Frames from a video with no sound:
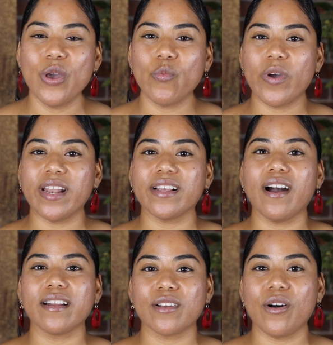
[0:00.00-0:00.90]
when
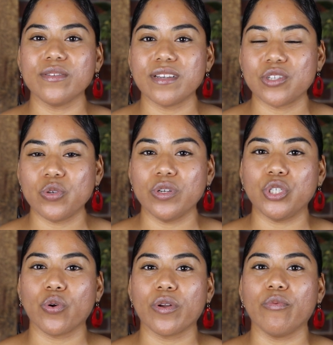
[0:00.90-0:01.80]
God calls us to a
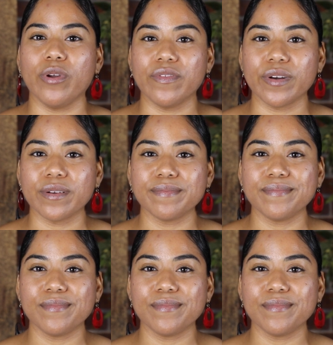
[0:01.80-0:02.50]
Jordan River.